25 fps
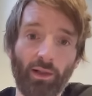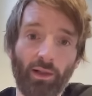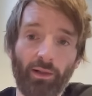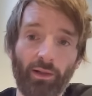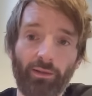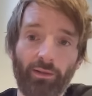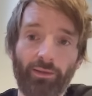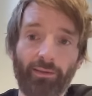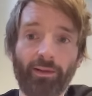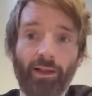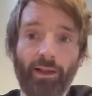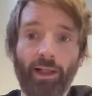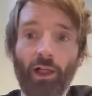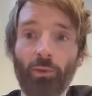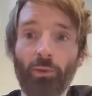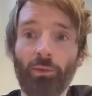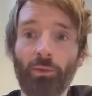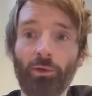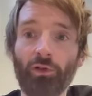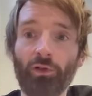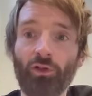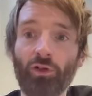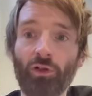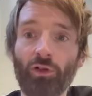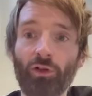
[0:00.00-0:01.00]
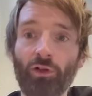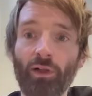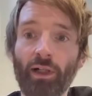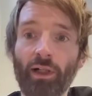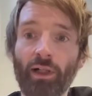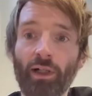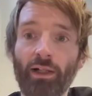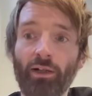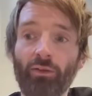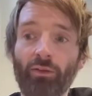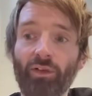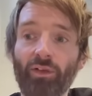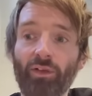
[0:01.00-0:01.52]
setup as you
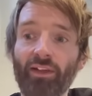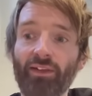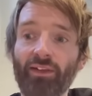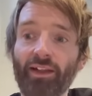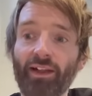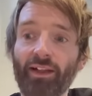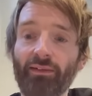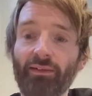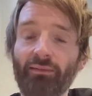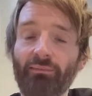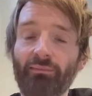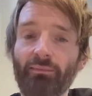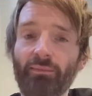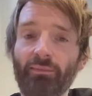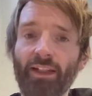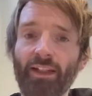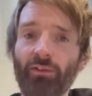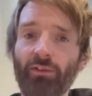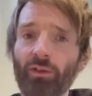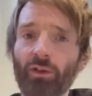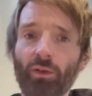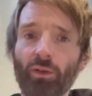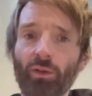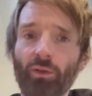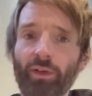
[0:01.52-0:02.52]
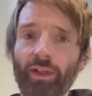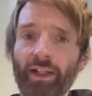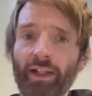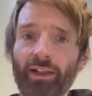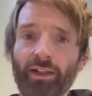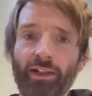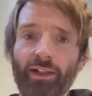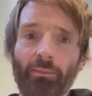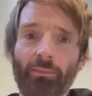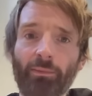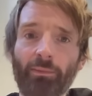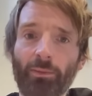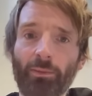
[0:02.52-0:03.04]
have. It's a difficult
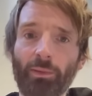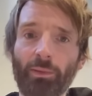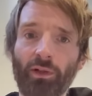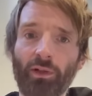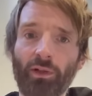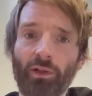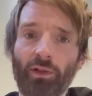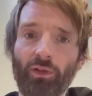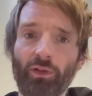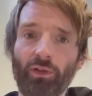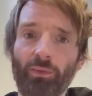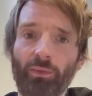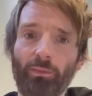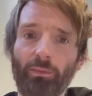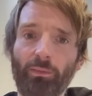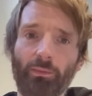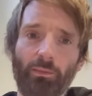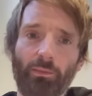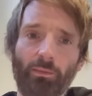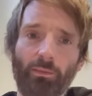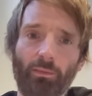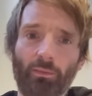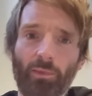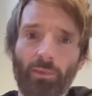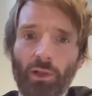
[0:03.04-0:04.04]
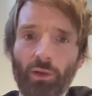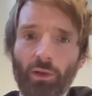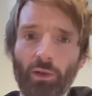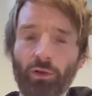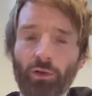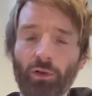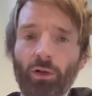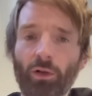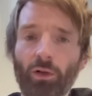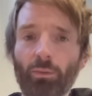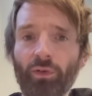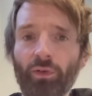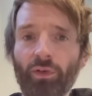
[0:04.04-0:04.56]
dynamic because you know
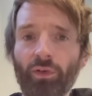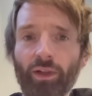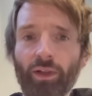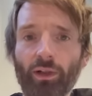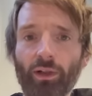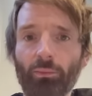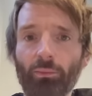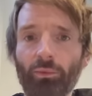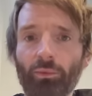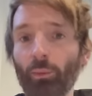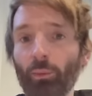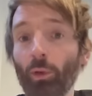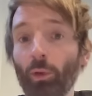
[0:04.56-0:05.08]
you obviously obviously